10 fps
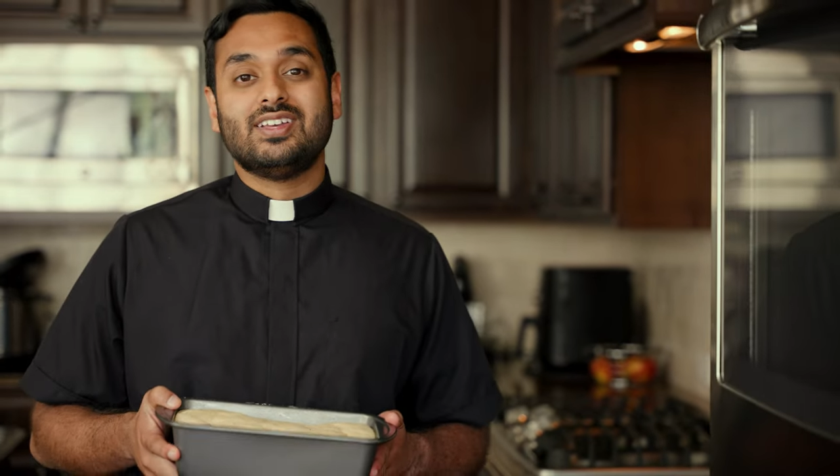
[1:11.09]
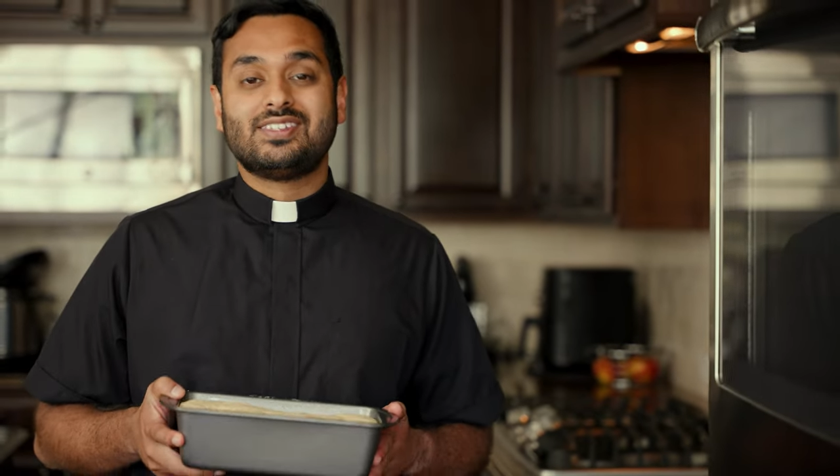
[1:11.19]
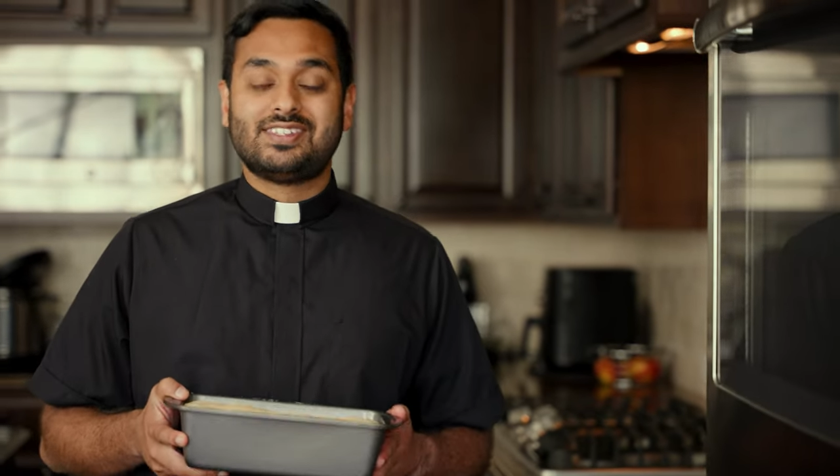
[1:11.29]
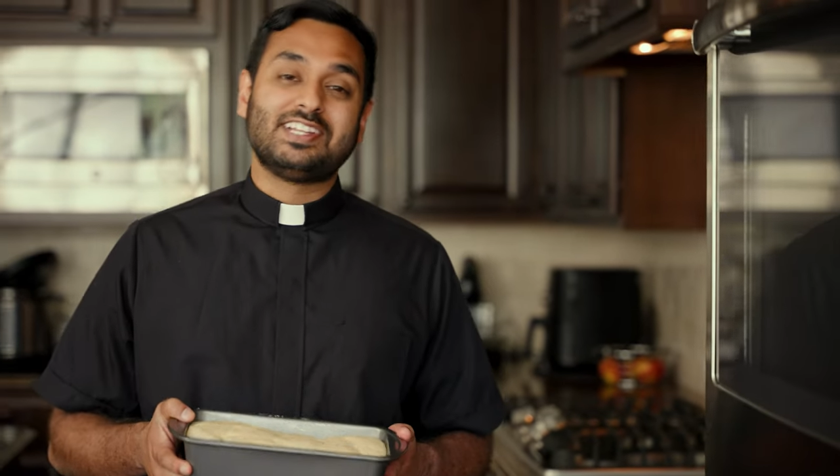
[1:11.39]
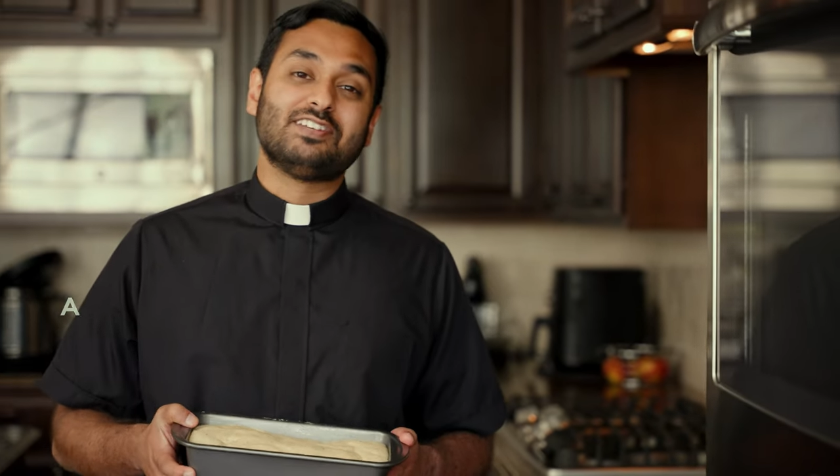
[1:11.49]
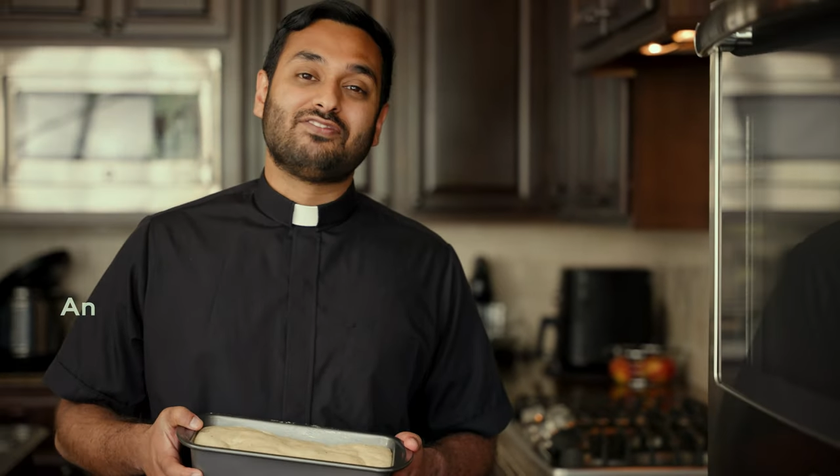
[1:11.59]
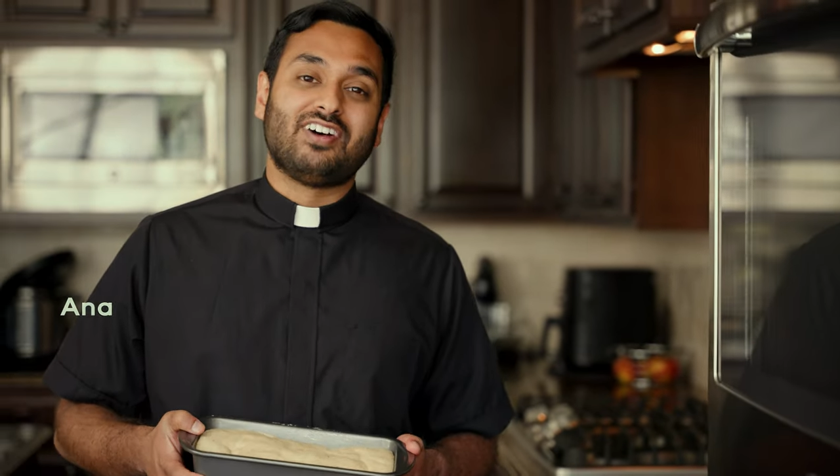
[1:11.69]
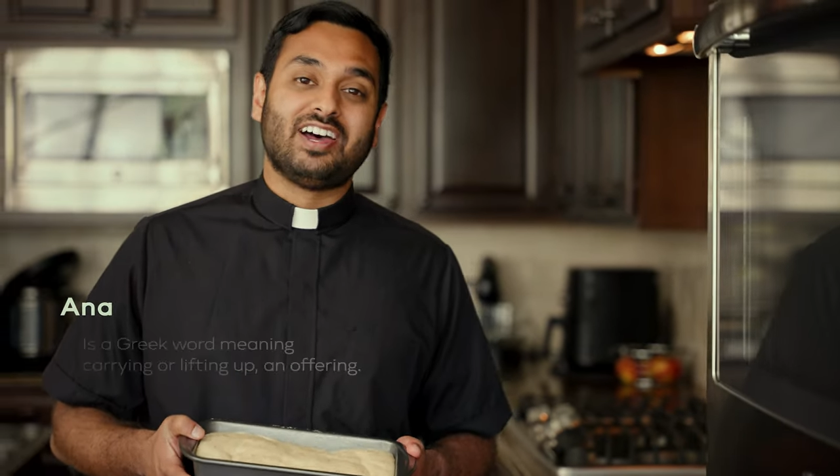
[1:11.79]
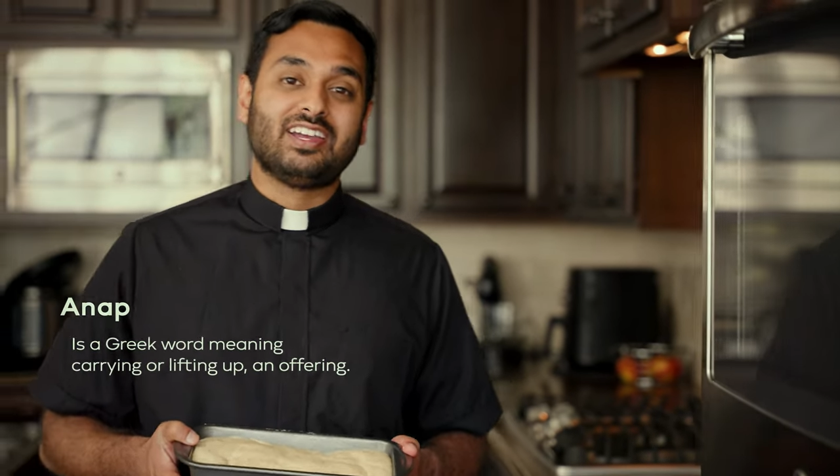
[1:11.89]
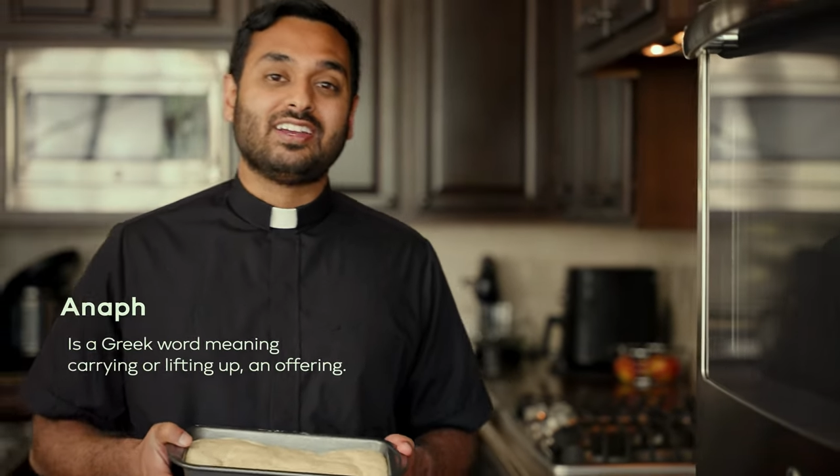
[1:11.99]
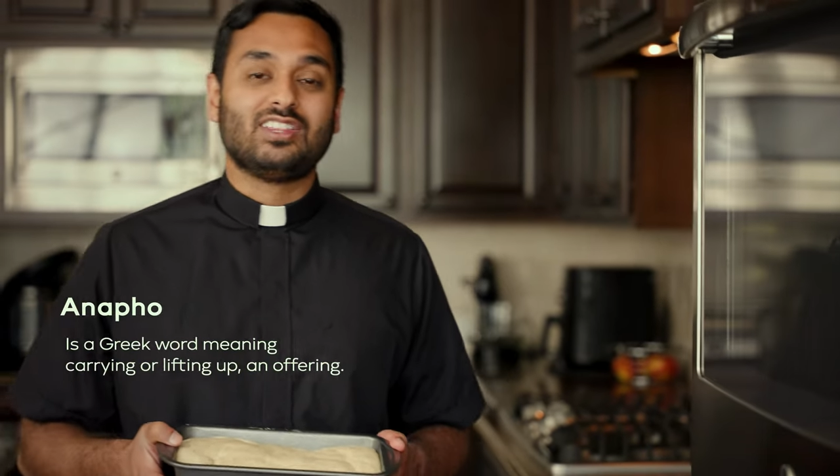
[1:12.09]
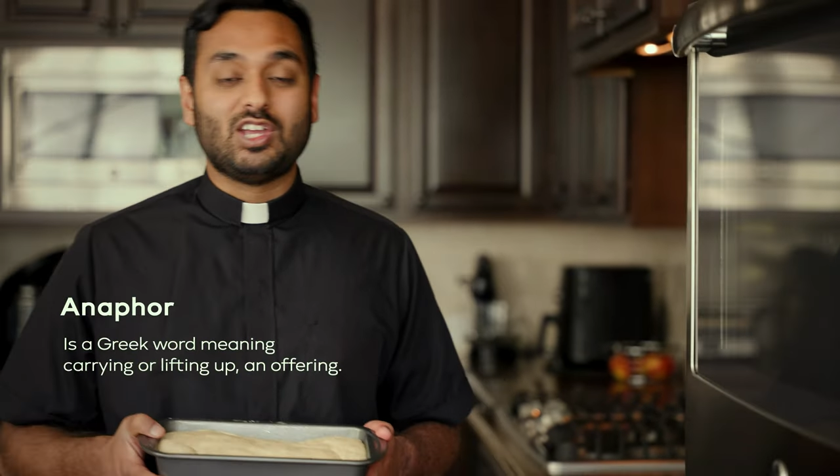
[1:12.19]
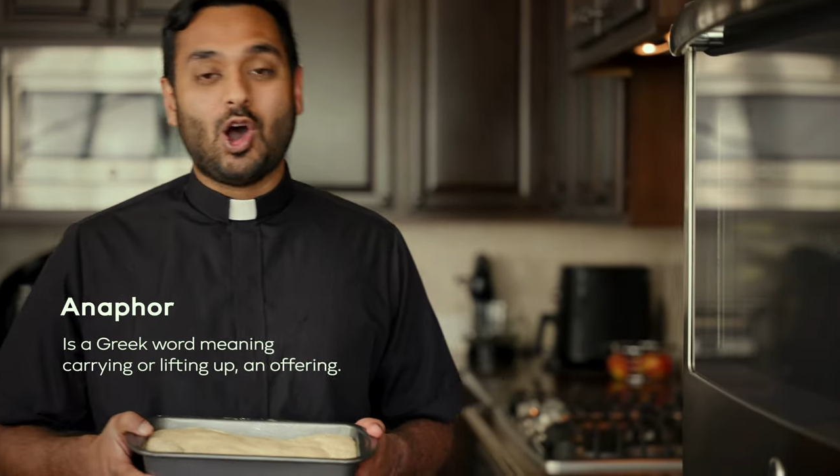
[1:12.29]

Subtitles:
signifying the